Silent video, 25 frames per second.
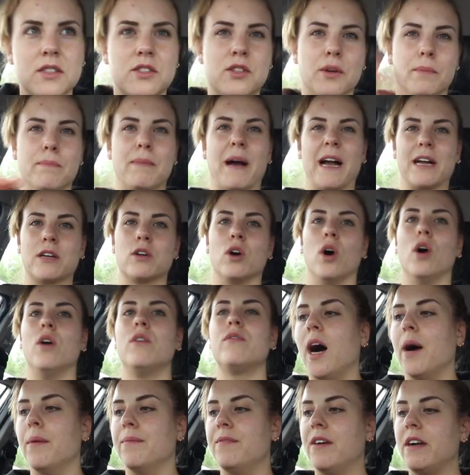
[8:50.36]
to back
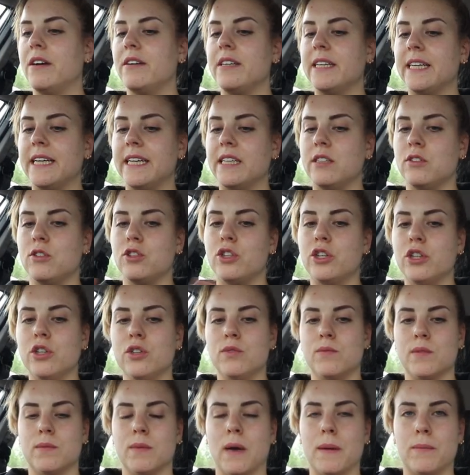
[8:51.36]
off. I'm very in
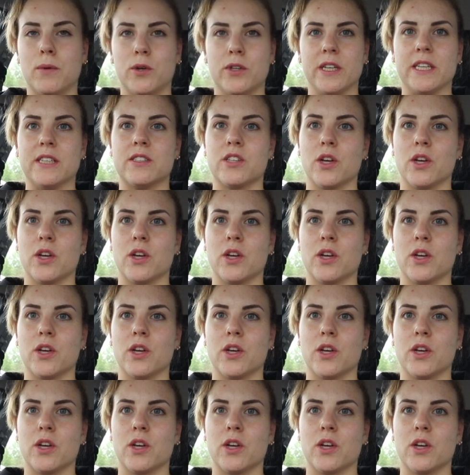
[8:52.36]
tune with my body,